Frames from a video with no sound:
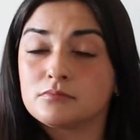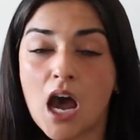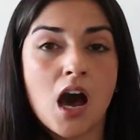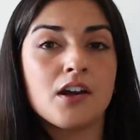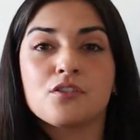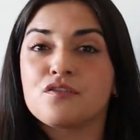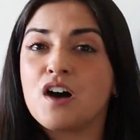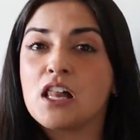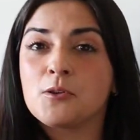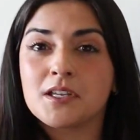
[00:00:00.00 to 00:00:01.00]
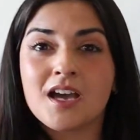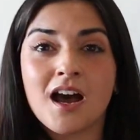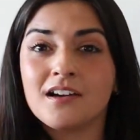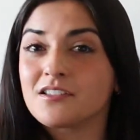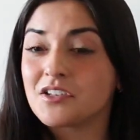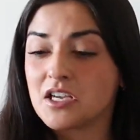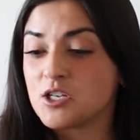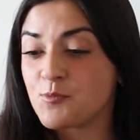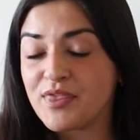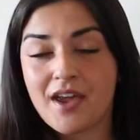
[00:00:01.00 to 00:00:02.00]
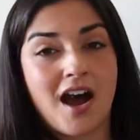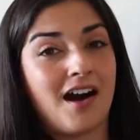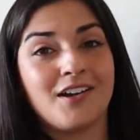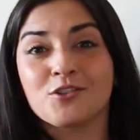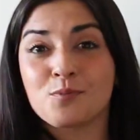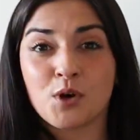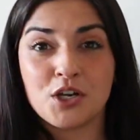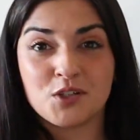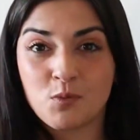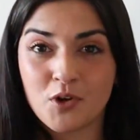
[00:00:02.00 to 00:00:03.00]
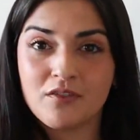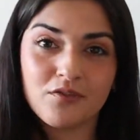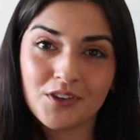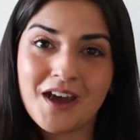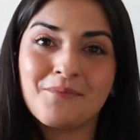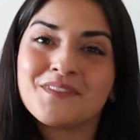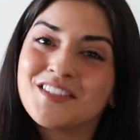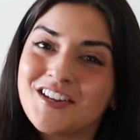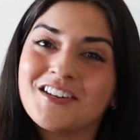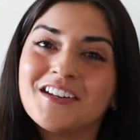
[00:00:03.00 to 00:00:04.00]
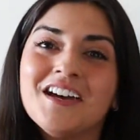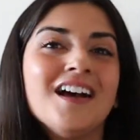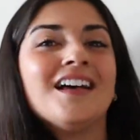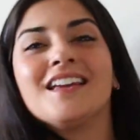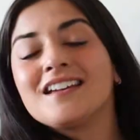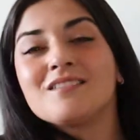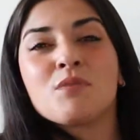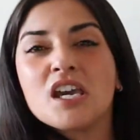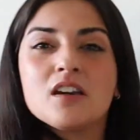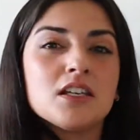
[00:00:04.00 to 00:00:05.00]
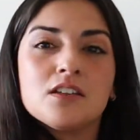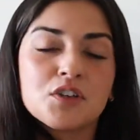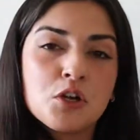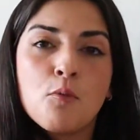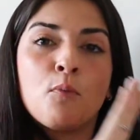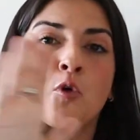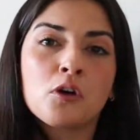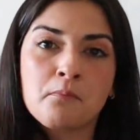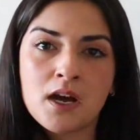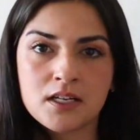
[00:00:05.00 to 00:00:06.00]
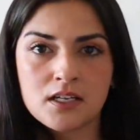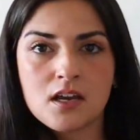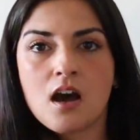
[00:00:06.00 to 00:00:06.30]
The higher the following, the higher the engagement, the higher the price point for them they can make even more money.